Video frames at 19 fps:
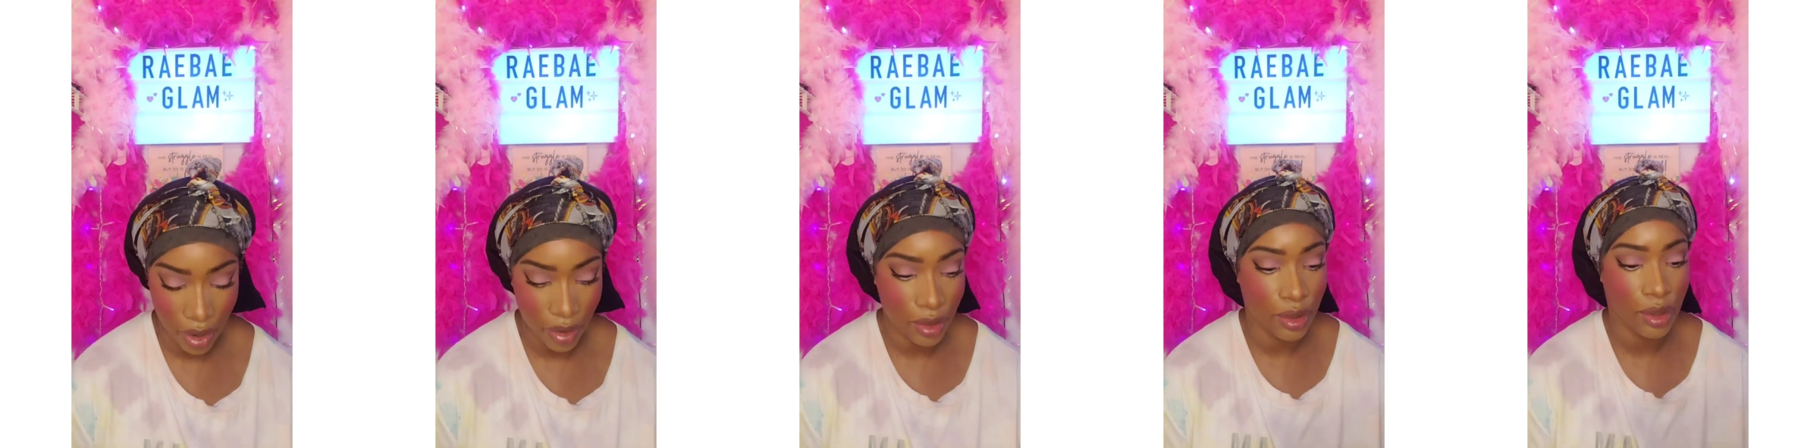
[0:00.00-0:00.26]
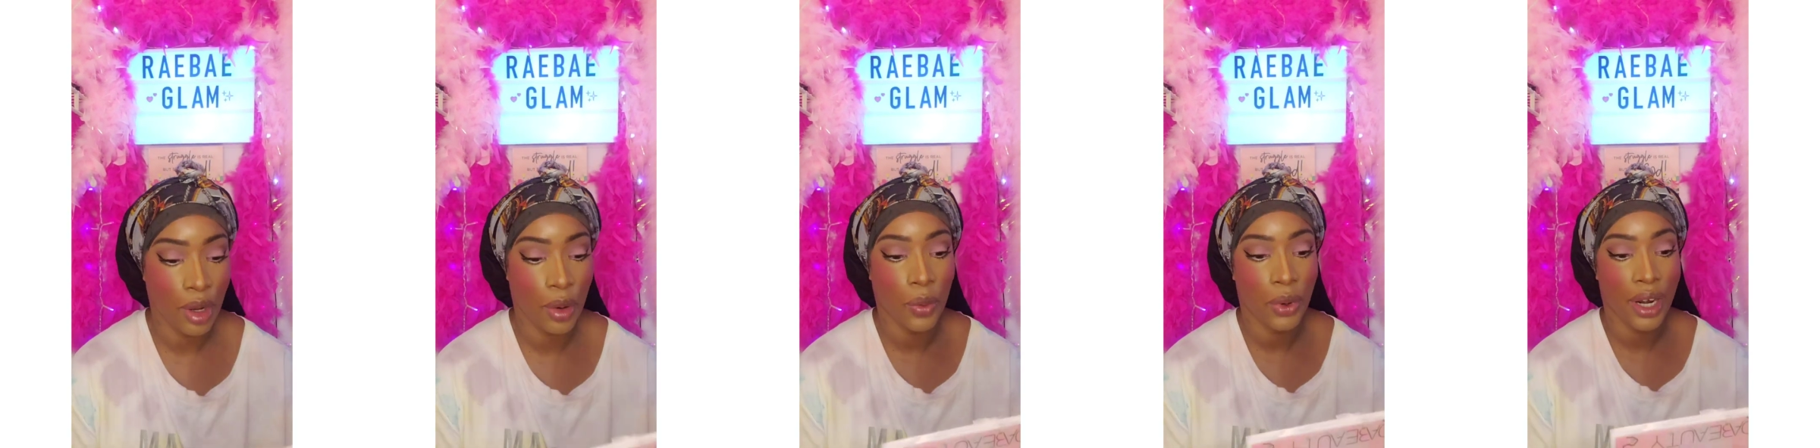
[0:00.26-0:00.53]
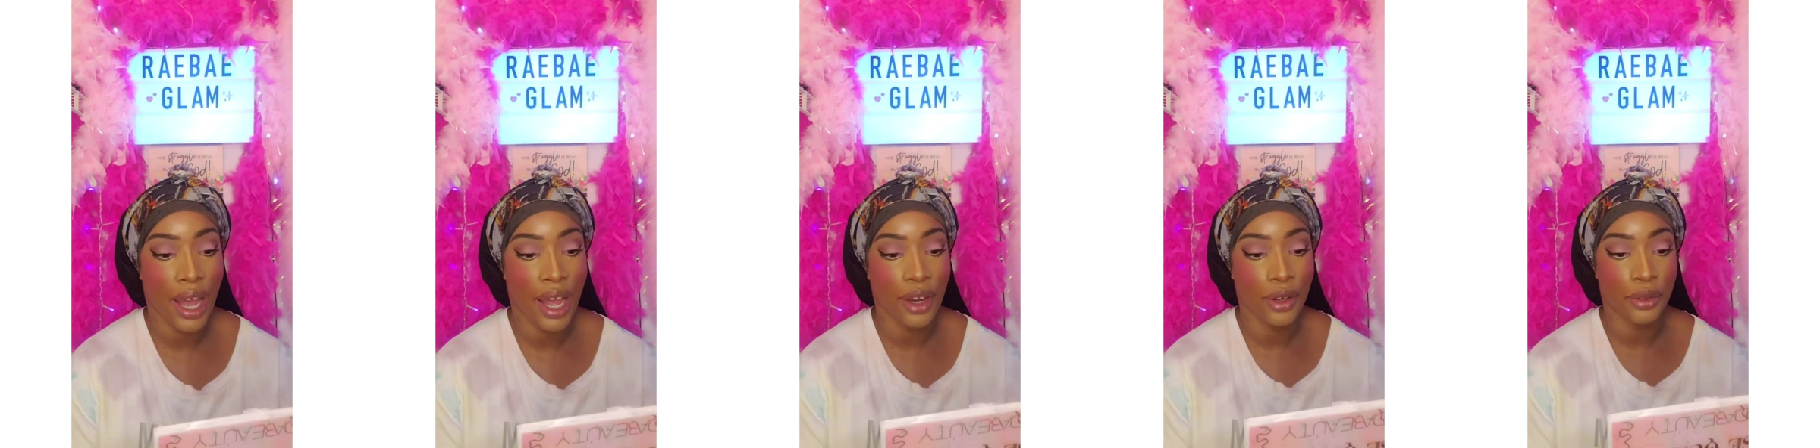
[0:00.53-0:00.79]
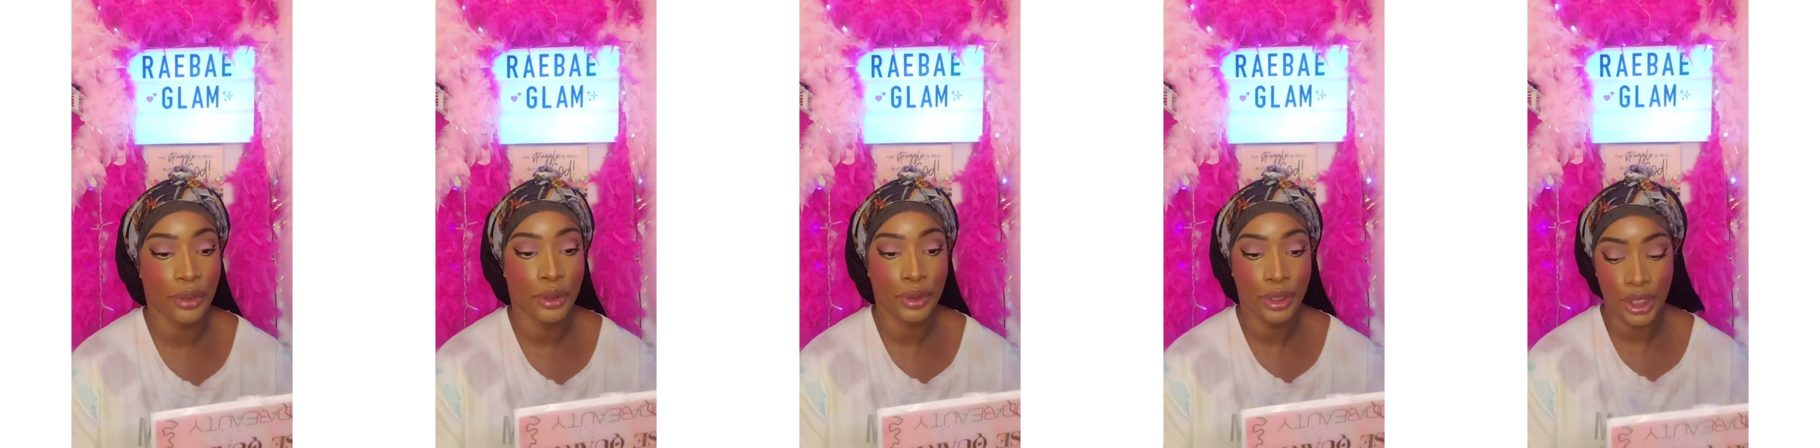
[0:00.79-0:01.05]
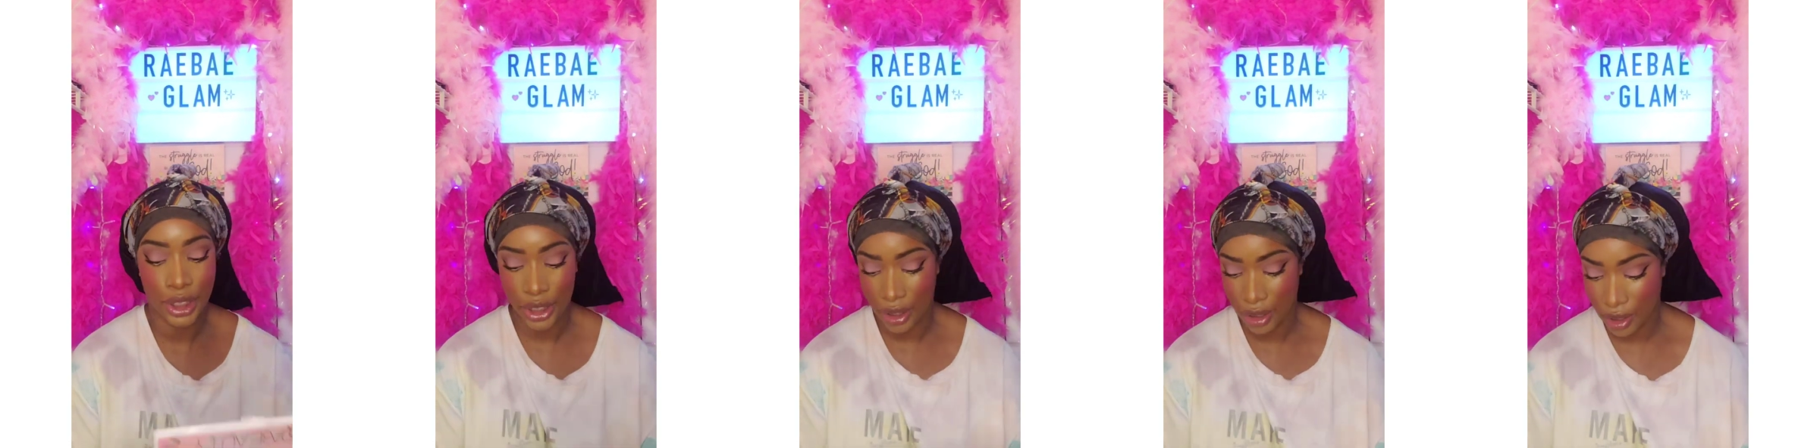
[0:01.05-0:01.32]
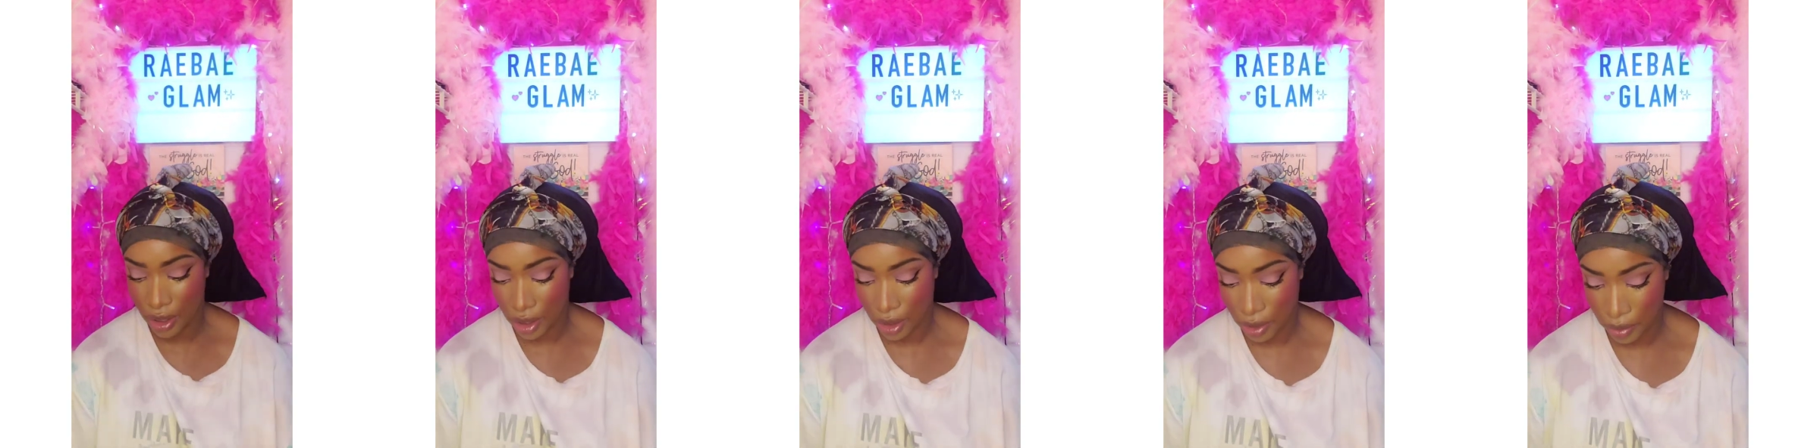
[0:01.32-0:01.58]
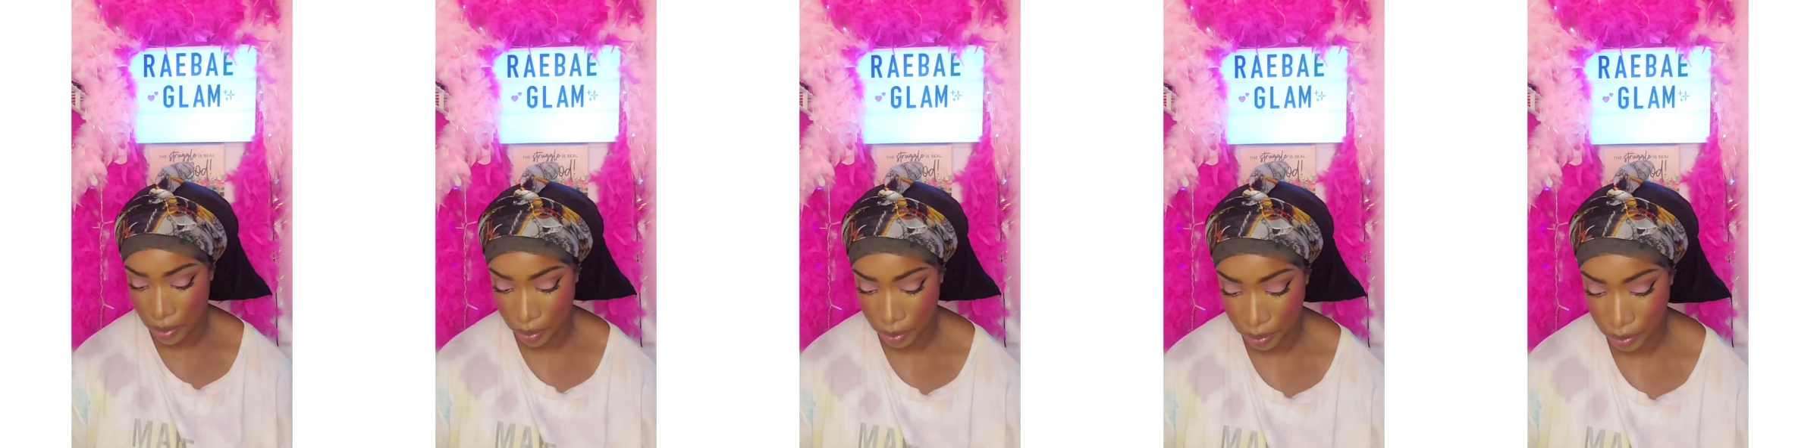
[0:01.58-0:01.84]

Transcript: grew up when I grew it up.